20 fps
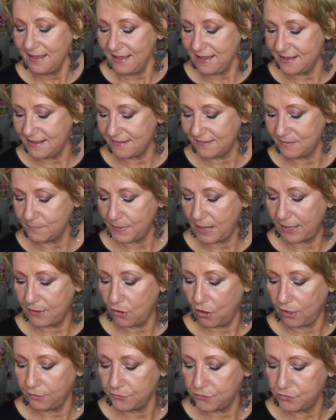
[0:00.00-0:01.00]
is
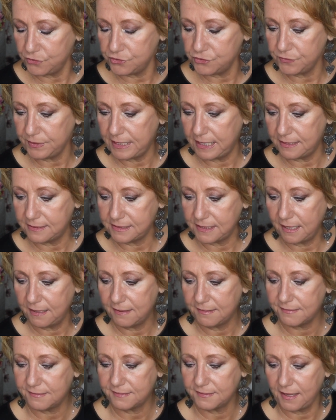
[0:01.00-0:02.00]
my All Nutrient
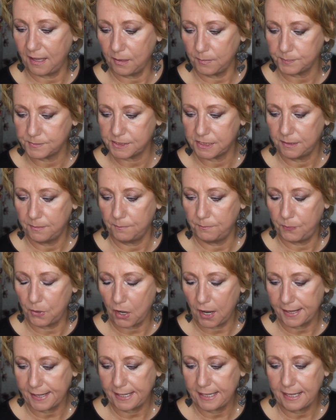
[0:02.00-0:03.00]
Sculpt
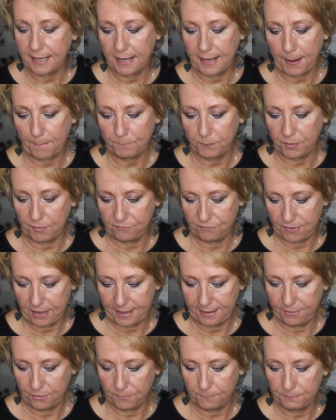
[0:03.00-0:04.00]
Body
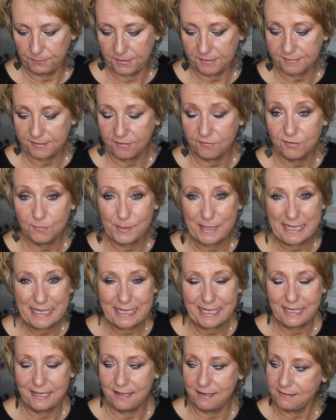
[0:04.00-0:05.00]
Amplifier. This gives me
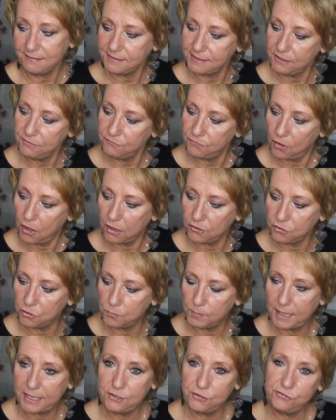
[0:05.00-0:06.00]
instant
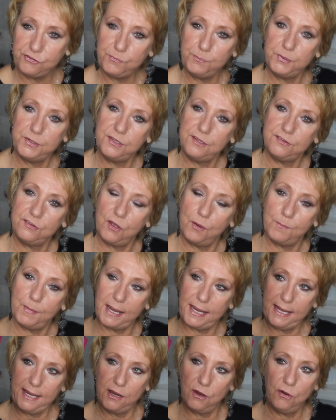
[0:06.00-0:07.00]
volume. I usually put this on
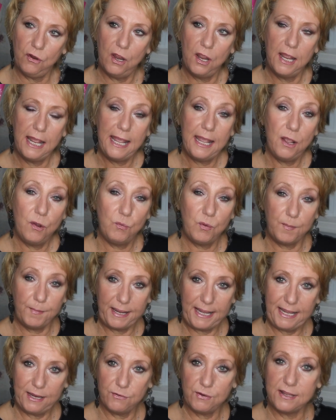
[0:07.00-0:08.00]
my hair when
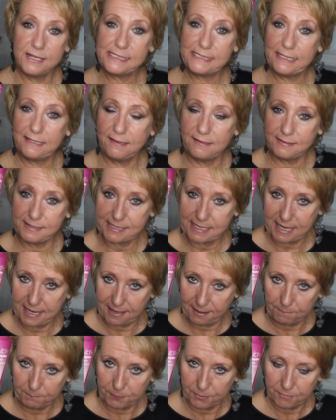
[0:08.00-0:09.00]
my hair is
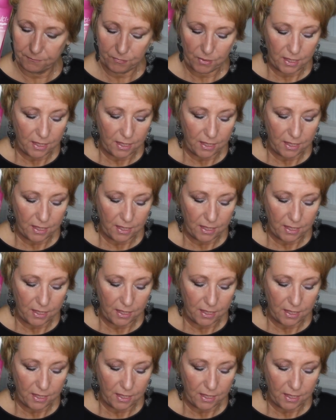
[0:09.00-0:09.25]
damp